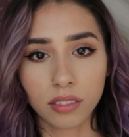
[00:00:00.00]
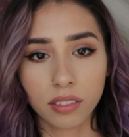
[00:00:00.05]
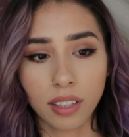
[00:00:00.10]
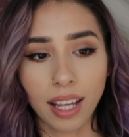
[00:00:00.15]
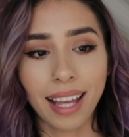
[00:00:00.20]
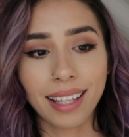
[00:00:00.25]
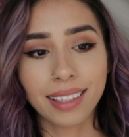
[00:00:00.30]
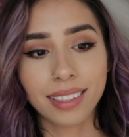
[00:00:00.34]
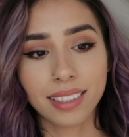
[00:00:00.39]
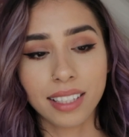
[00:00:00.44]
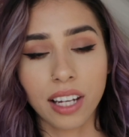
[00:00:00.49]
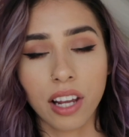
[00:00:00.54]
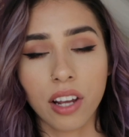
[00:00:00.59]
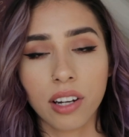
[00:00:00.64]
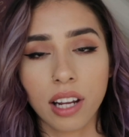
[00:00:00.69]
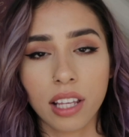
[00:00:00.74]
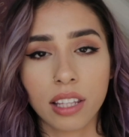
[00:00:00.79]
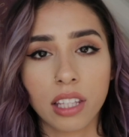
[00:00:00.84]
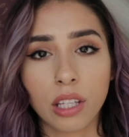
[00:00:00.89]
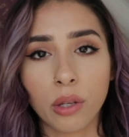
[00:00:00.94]
Hands
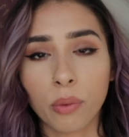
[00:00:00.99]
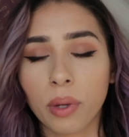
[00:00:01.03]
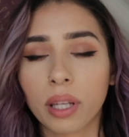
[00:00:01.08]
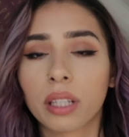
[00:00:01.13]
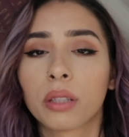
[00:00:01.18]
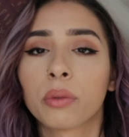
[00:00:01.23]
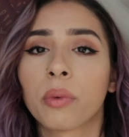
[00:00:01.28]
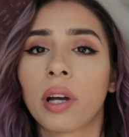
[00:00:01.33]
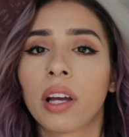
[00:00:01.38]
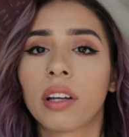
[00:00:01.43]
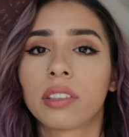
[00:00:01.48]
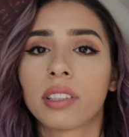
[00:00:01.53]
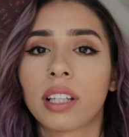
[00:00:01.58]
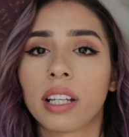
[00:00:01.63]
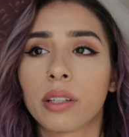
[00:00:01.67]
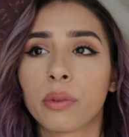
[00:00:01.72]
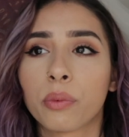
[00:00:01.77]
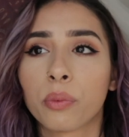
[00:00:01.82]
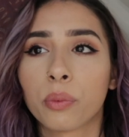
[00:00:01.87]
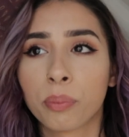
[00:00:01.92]
down, I think Wet n Wild
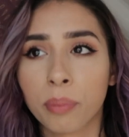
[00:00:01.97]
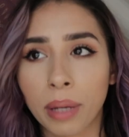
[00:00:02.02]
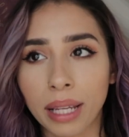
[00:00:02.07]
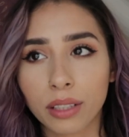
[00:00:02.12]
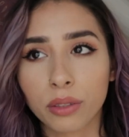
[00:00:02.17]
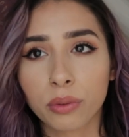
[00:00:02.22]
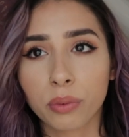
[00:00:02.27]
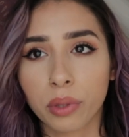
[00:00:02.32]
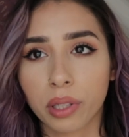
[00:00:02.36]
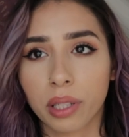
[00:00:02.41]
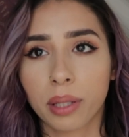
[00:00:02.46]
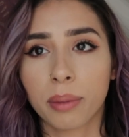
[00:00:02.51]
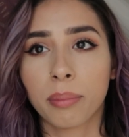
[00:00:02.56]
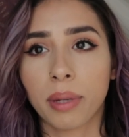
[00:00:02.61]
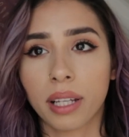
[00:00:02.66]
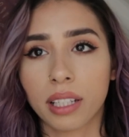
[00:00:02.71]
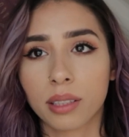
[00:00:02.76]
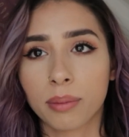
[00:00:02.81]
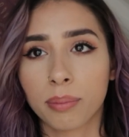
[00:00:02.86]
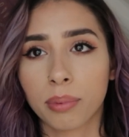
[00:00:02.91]
makes one of the
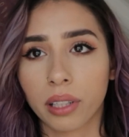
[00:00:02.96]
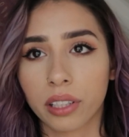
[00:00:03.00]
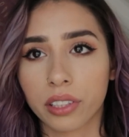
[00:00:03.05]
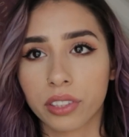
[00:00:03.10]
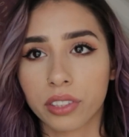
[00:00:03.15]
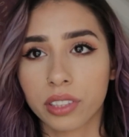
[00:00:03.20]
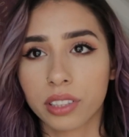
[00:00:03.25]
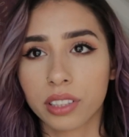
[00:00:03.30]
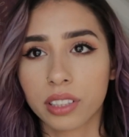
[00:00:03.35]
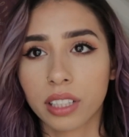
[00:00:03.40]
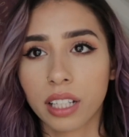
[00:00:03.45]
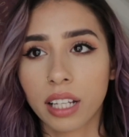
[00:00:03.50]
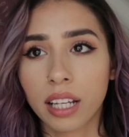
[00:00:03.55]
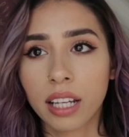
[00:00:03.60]
best blushes.